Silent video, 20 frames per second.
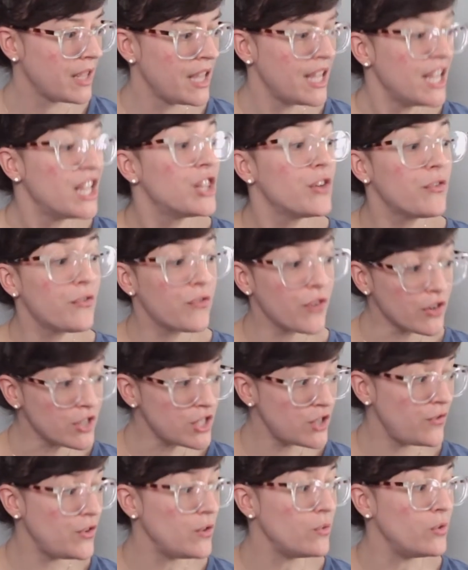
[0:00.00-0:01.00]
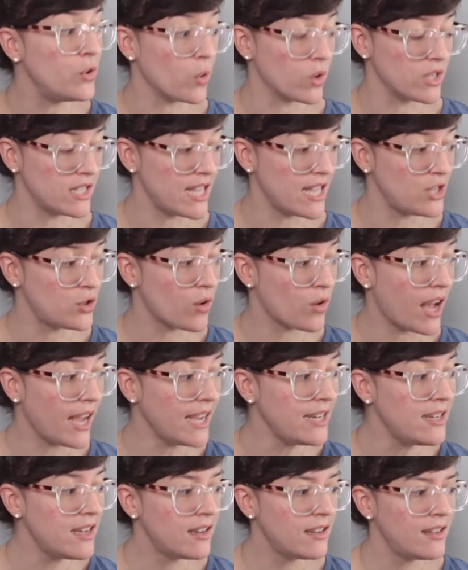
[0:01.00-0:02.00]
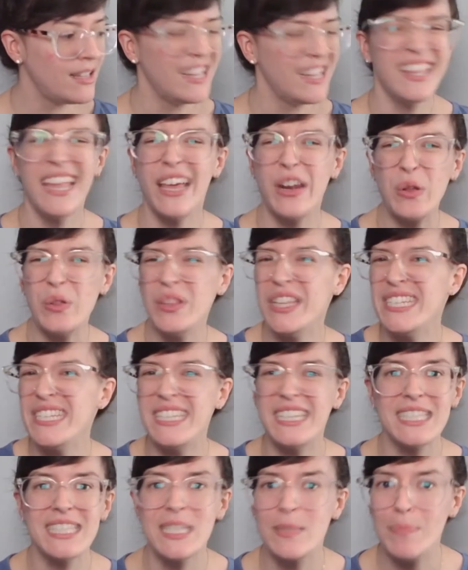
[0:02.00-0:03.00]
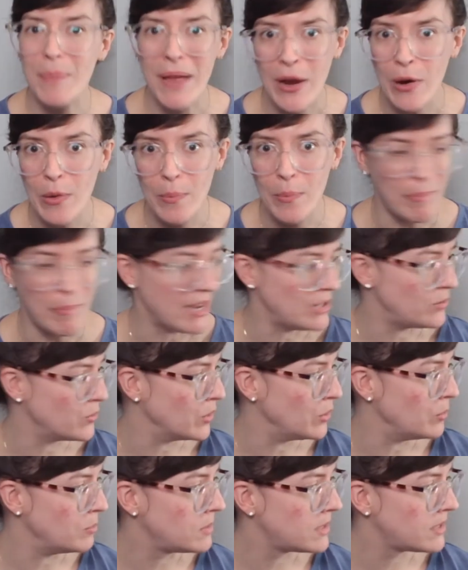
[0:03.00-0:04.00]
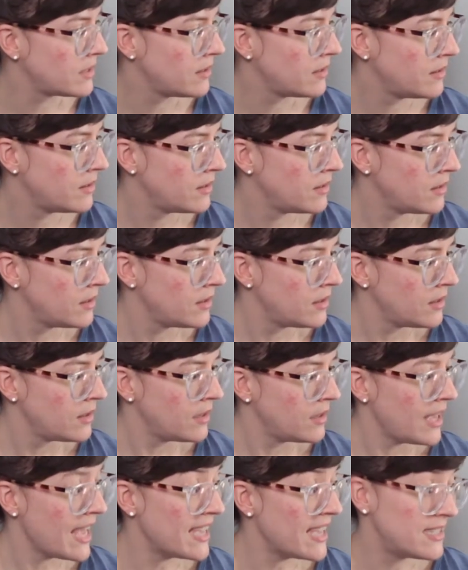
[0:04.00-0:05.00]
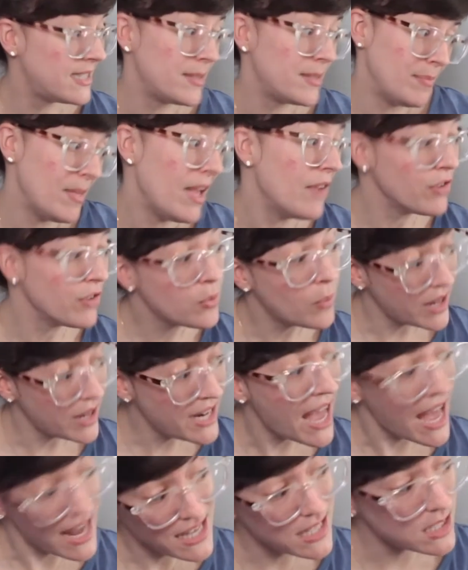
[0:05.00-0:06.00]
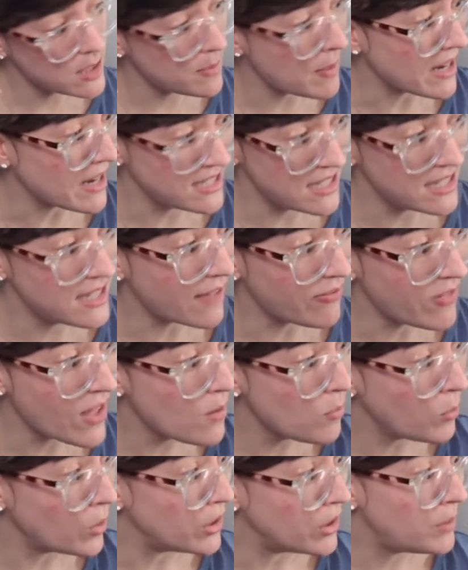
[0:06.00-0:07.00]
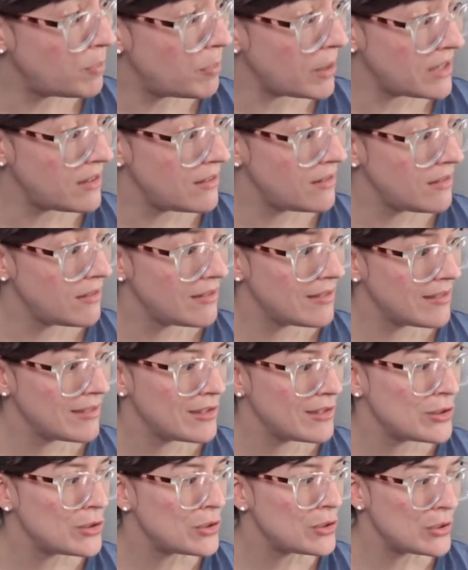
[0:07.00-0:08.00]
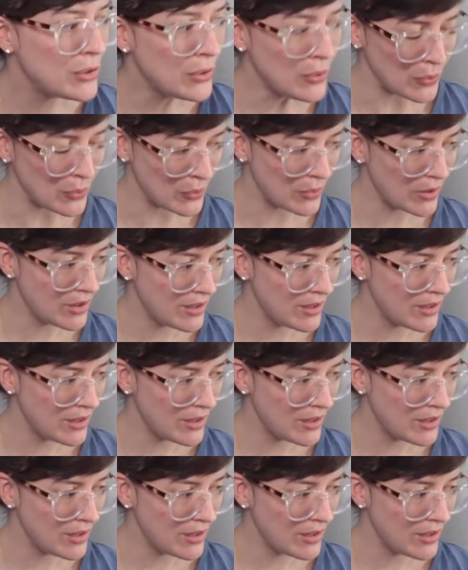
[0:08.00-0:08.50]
The first few doors they tried led only to spare bedrooms, as everyone had expected that they would, but soon